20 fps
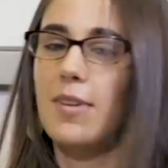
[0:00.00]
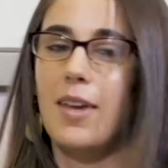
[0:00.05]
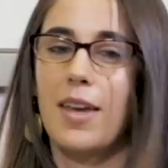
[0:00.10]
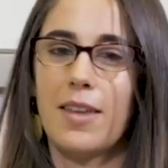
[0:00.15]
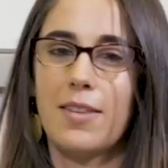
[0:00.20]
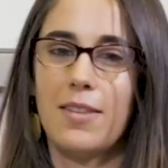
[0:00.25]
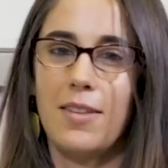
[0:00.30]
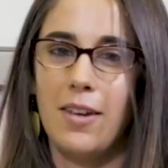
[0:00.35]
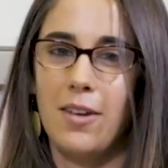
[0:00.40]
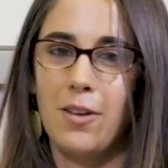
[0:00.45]

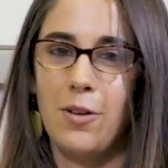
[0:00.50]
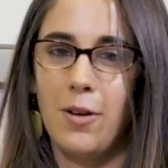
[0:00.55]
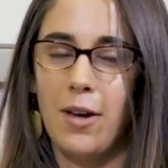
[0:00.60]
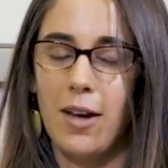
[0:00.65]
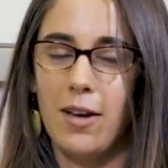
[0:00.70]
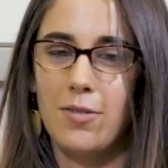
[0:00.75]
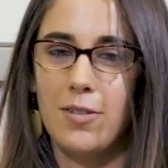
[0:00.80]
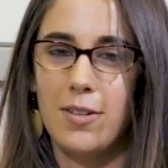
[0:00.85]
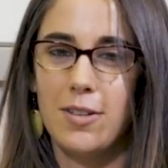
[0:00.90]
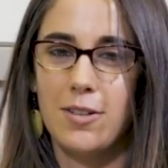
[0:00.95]
And there you
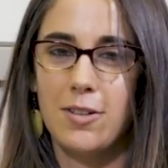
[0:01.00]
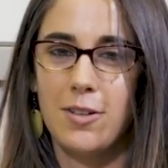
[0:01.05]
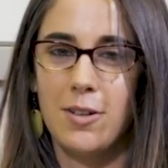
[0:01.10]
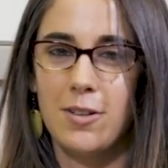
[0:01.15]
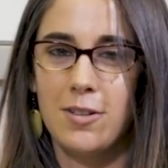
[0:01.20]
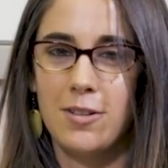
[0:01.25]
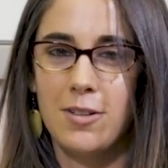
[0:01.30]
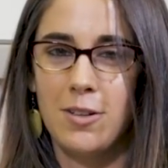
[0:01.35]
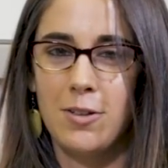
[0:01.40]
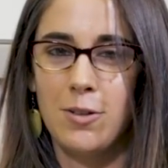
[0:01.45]
have it.
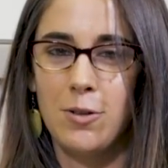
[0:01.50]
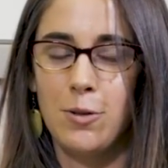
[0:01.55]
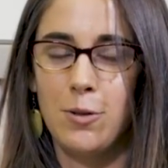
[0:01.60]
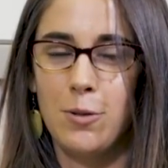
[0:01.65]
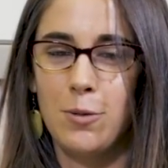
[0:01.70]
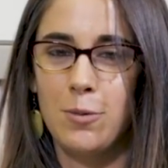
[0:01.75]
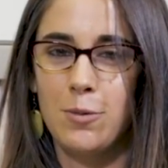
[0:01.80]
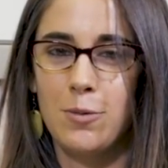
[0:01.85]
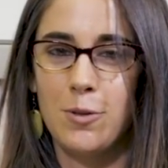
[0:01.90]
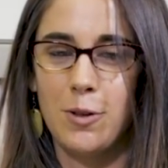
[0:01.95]

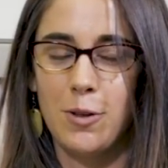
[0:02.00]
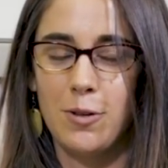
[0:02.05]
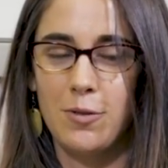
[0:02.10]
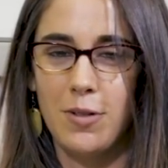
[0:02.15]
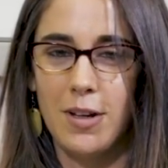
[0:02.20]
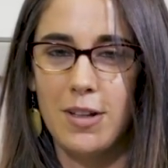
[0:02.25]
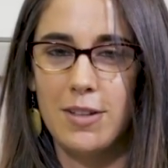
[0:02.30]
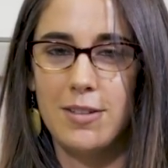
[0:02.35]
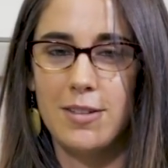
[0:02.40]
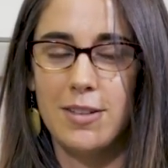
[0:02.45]
Continue to
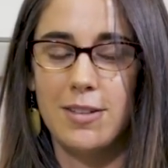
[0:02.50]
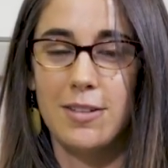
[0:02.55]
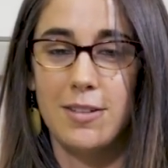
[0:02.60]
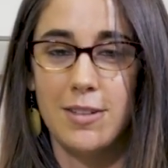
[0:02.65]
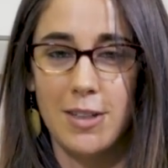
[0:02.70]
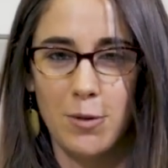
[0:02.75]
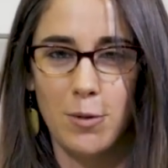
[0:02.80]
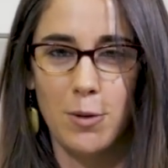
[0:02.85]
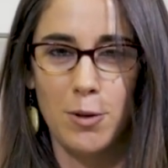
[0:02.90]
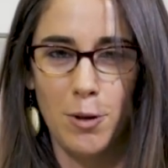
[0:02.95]
invest and
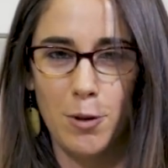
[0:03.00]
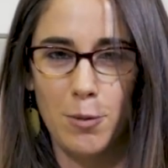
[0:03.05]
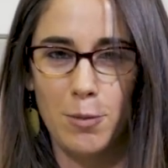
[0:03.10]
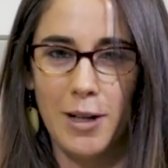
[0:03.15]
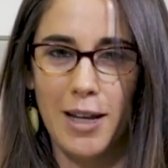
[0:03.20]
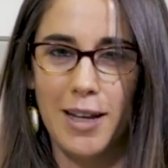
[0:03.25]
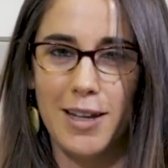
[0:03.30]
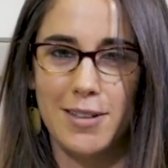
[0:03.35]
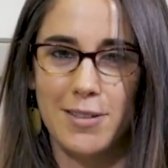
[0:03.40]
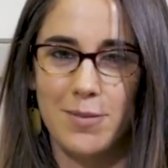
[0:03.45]
stick with your
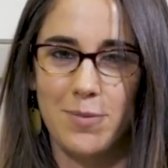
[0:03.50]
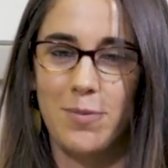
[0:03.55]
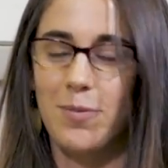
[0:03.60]
plan.